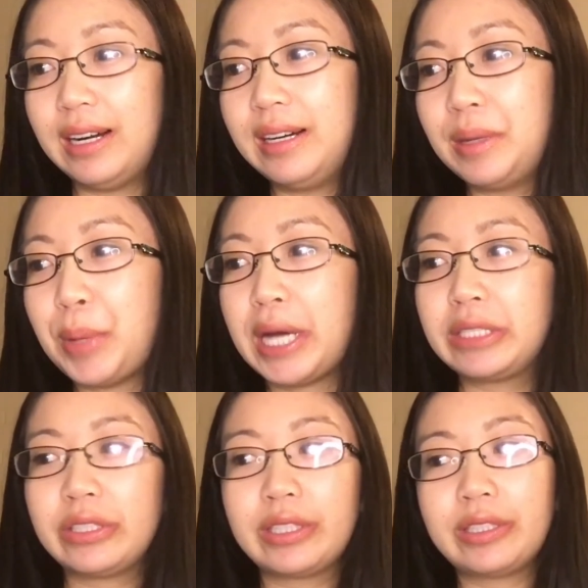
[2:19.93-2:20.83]
Um, I
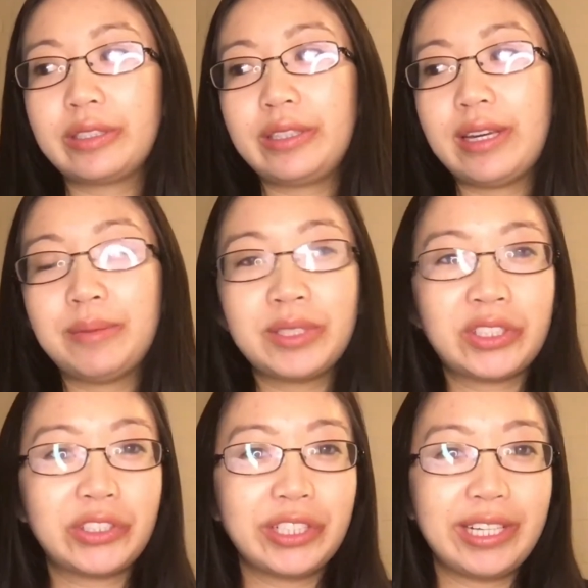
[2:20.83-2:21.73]
took
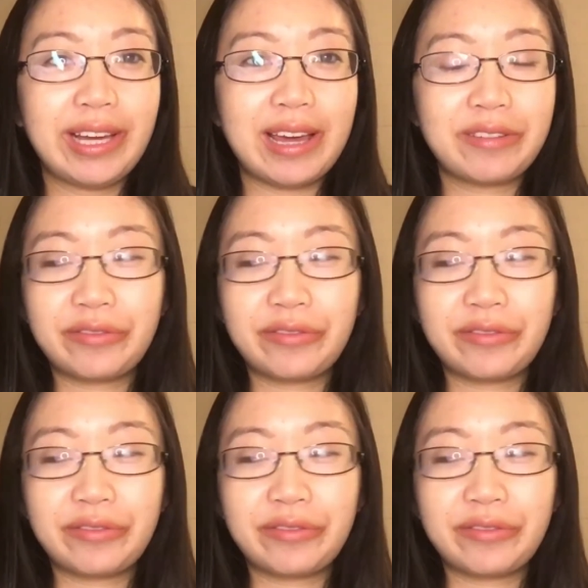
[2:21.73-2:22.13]
chemistry and